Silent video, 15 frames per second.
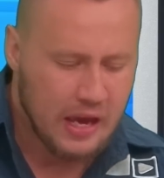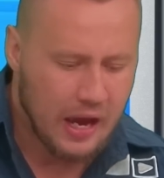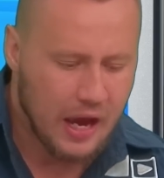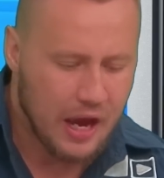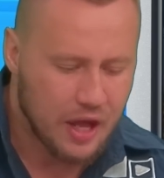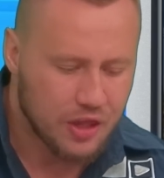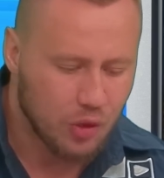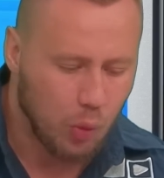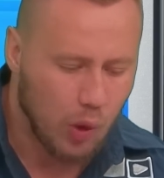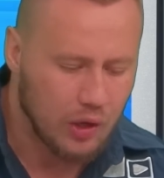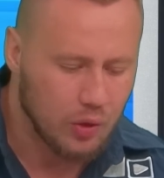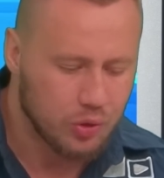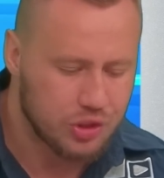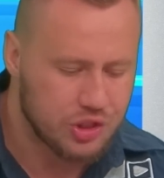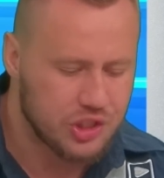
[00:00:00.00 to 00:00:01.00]
Uh, the one
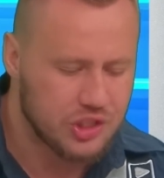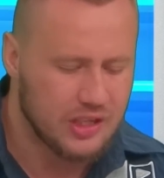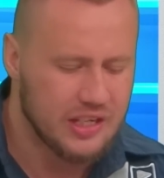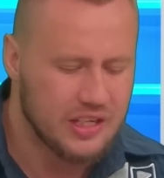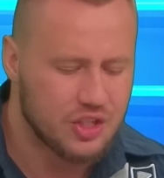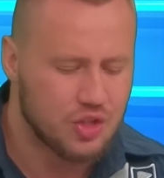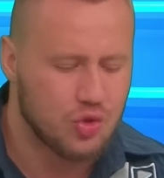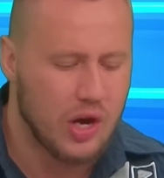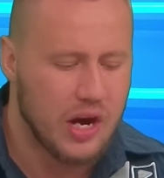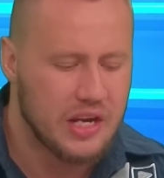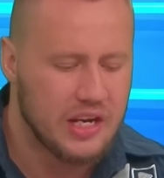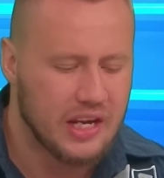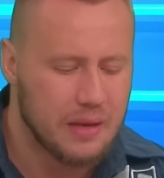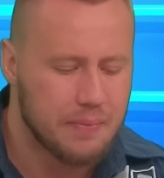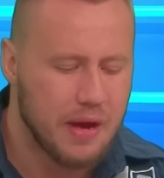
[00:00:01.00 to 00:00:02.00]
horse is
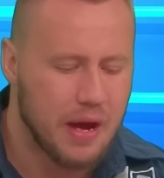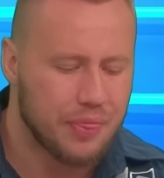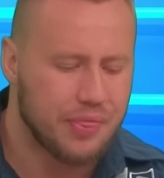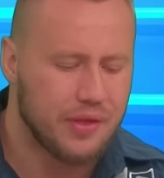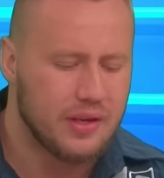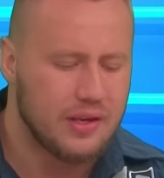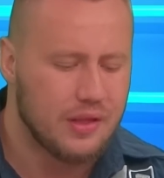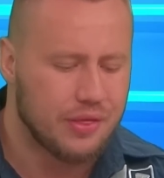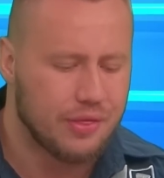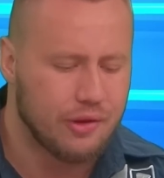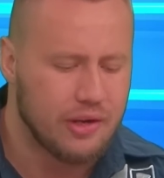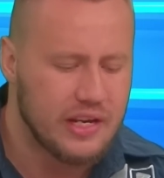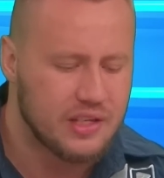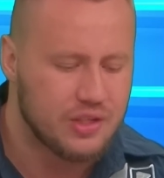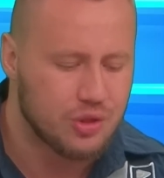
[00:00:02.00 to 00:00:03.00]
trading at about
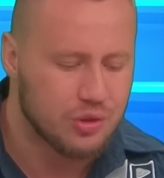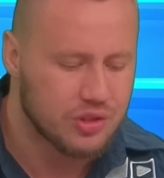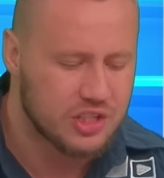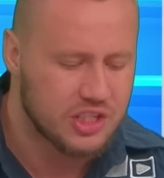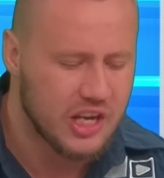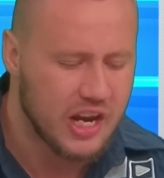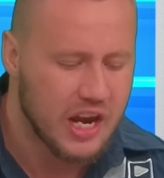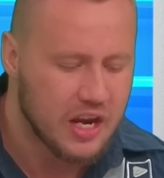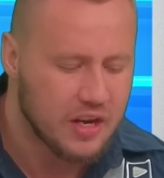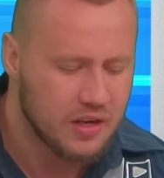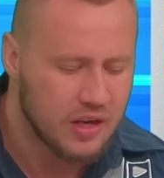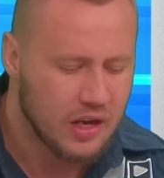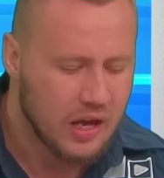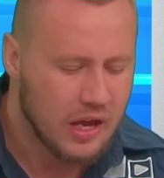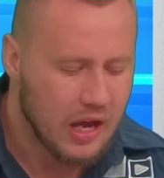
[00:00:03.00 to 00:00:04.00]
33 to
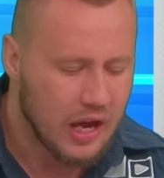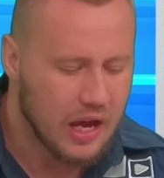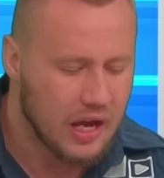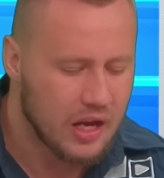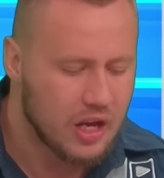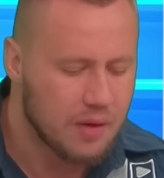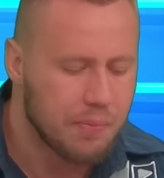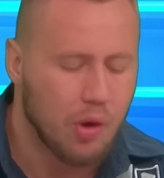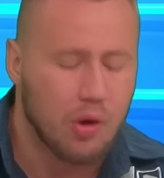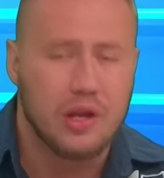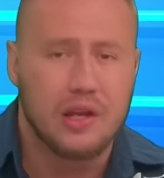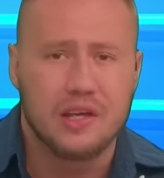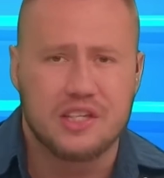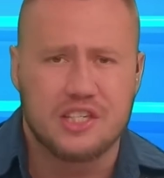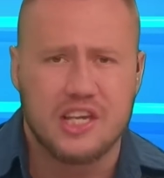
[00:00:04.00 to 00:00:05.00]
10. Uh, Cabona
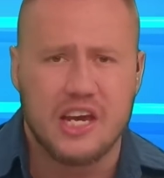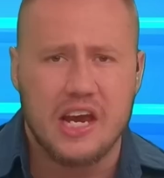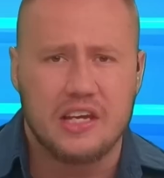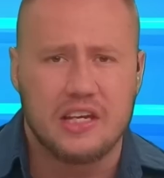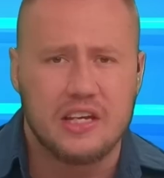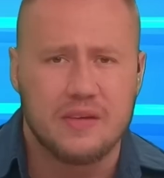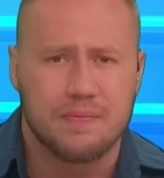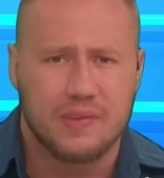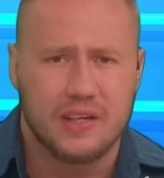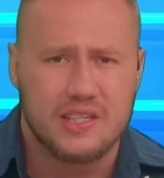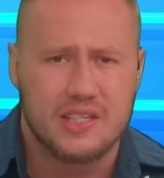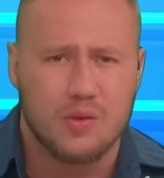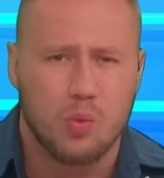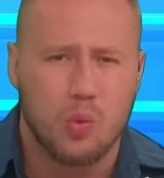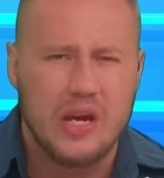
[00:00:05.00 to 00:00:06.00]
Serdi.
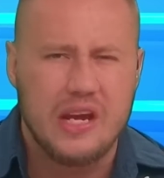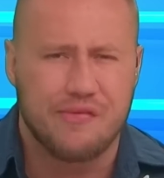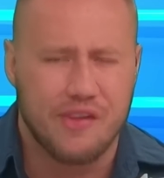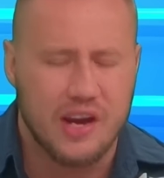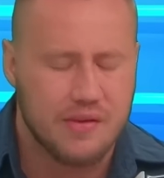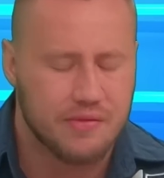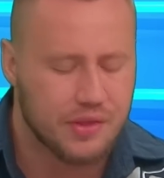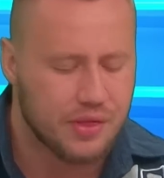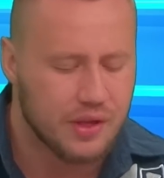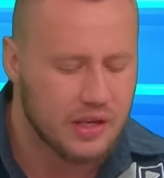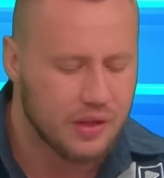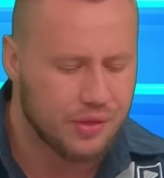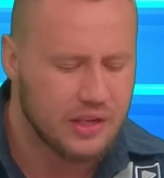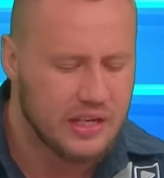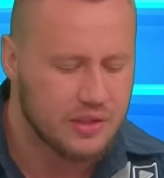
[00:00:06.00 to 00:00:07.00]
that's a weak favorite,
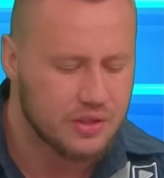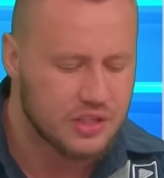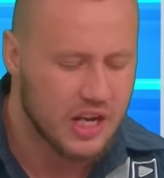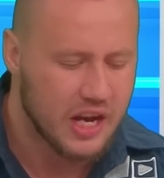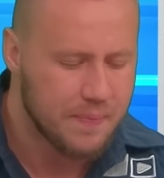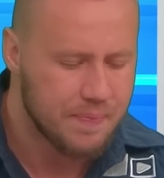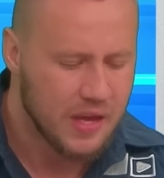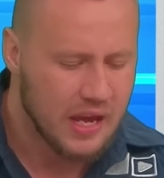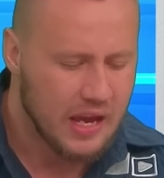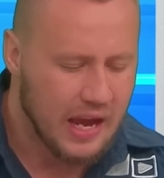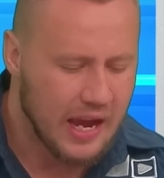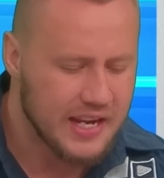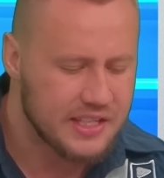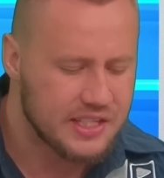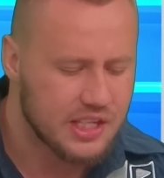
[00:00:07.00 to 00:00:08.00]
33 to 10.
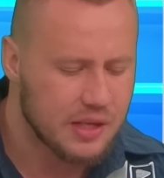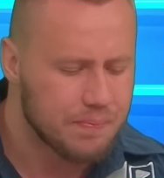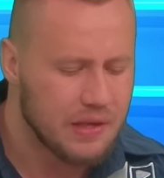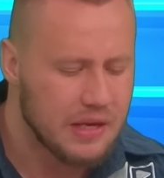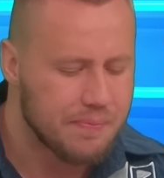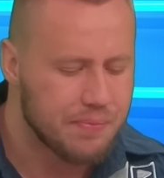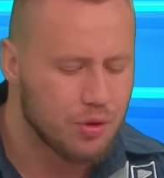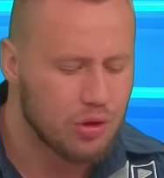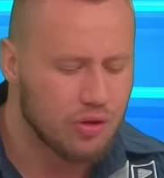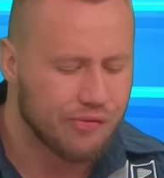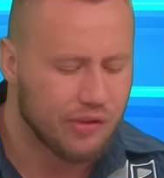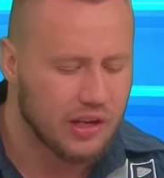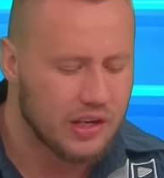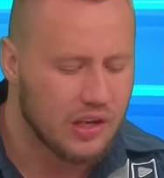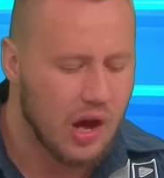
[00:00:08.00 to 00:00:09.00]
8 Simply
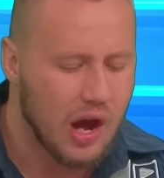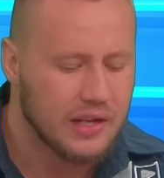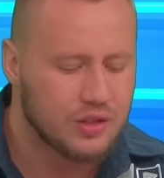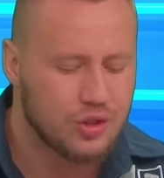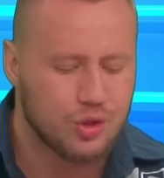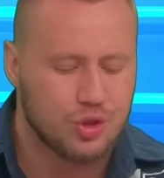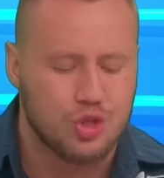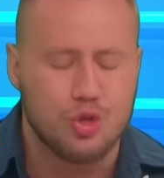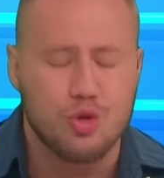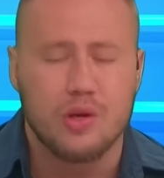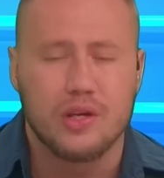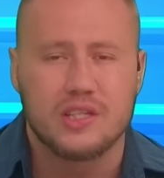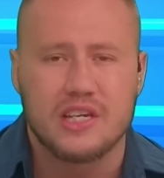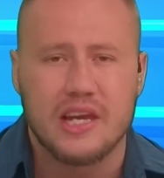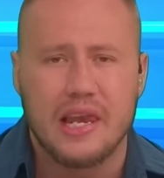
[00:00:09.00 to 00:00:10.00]
Beautiful at 9 to 2,
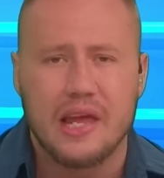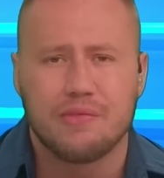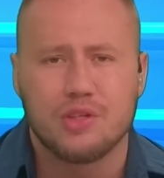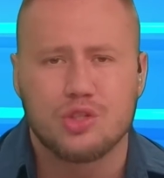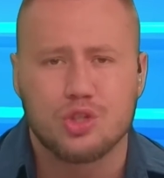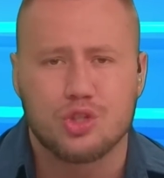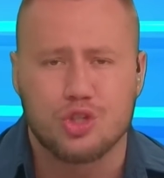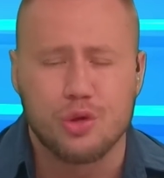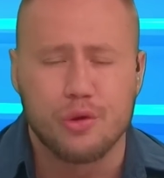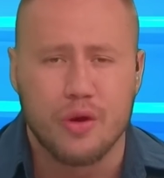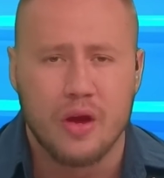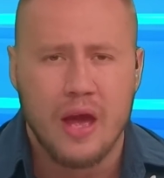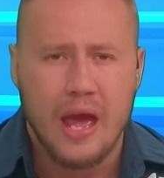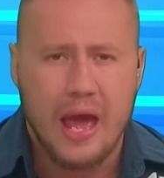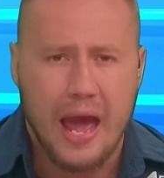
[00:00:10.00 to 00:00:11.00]
and it's 11 to 2.
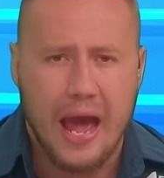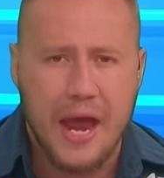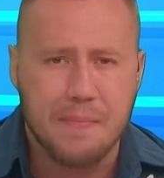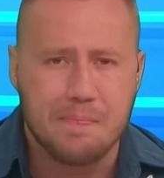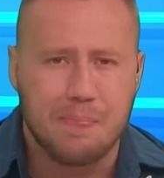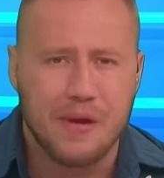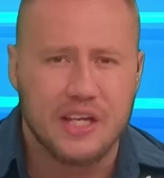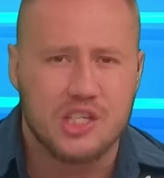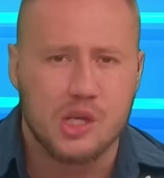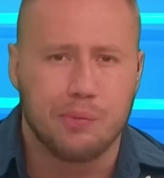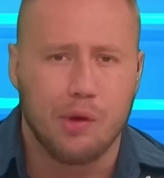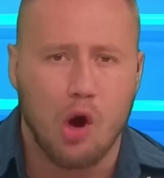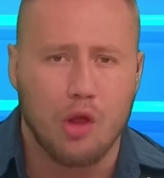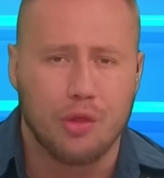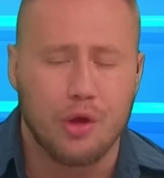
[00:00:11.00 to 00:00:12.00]
And Better
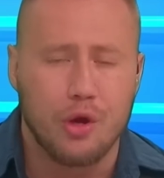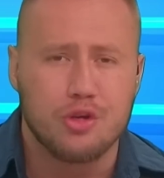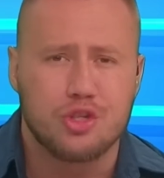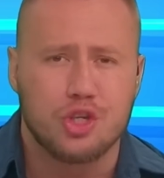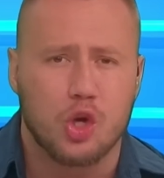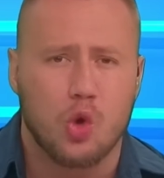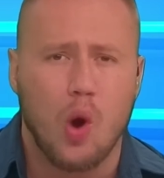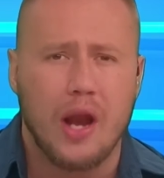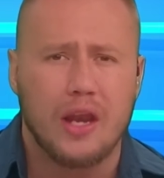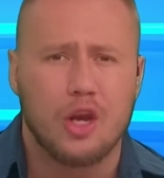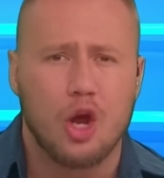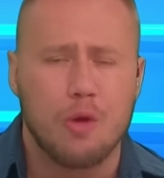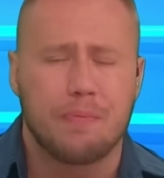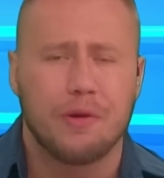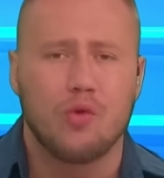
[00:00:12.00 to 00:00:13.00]
Bar, though. So quite an
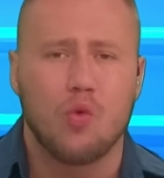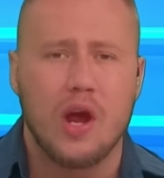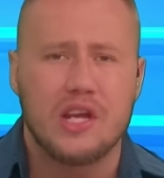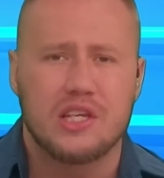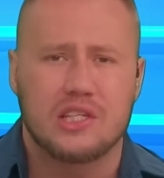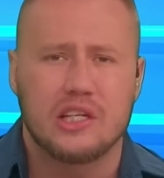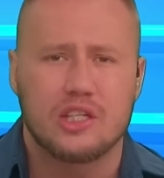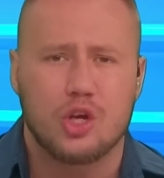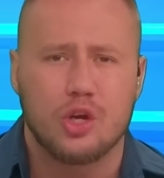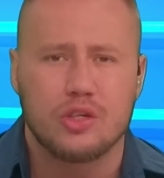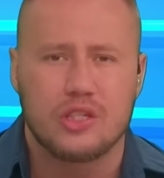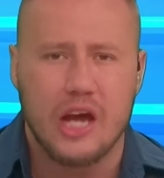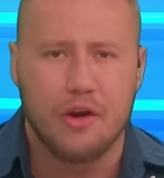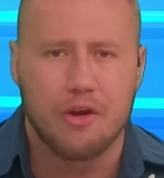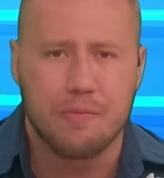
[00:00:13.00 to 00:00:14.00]
open race. Let's go to
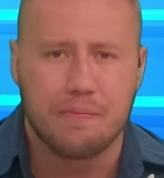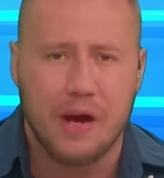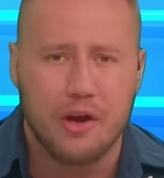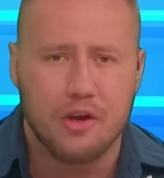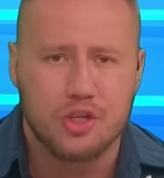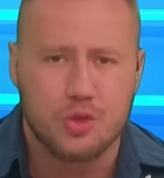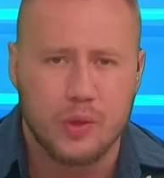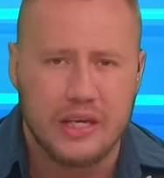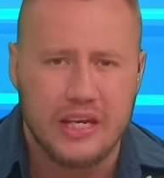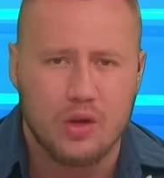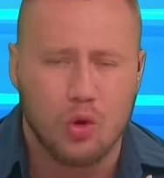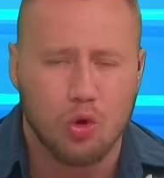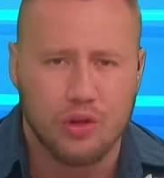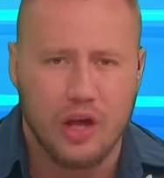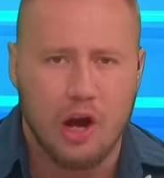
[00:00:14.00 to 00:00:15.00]
Darren Burrows. We need
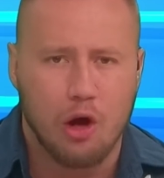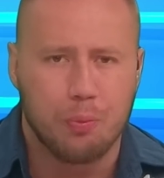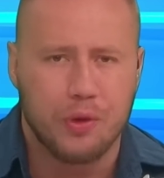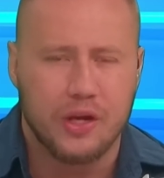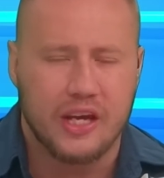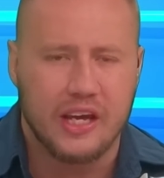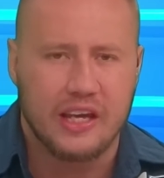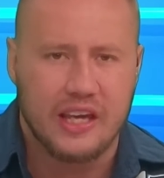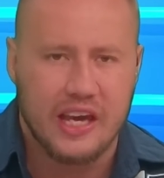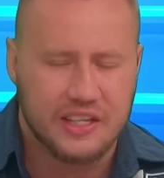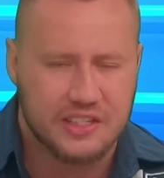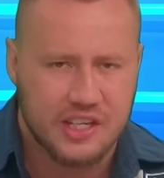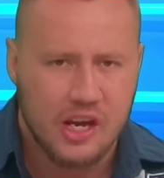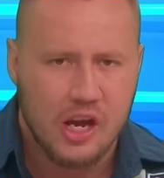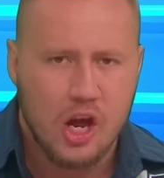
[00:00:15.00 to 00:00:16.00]
all the help we can
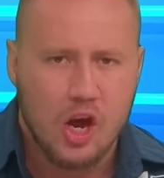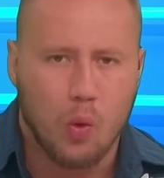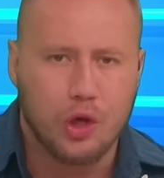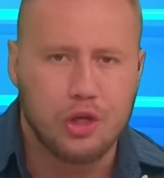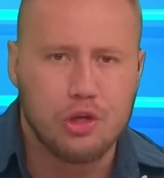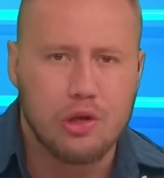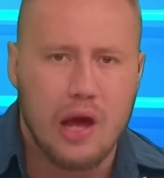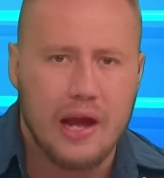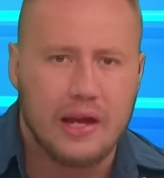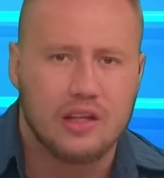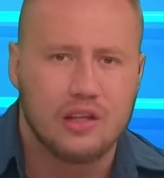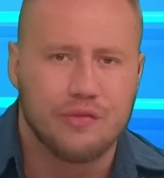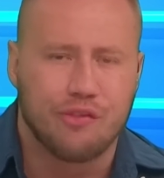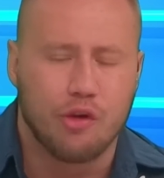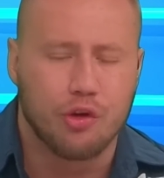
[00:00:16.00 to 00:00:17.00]
get. What what do you like in
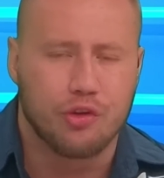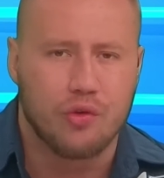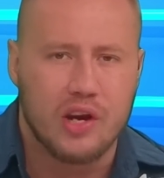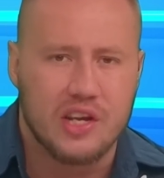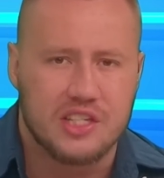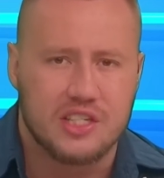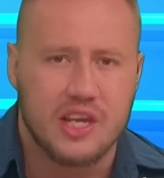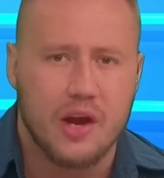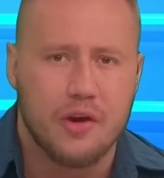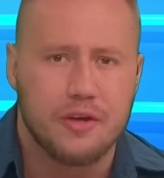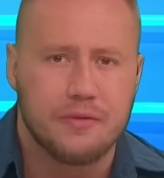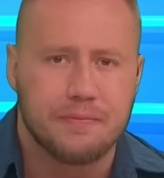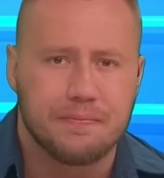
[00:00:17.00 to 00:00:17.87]
the fourth race, Darren?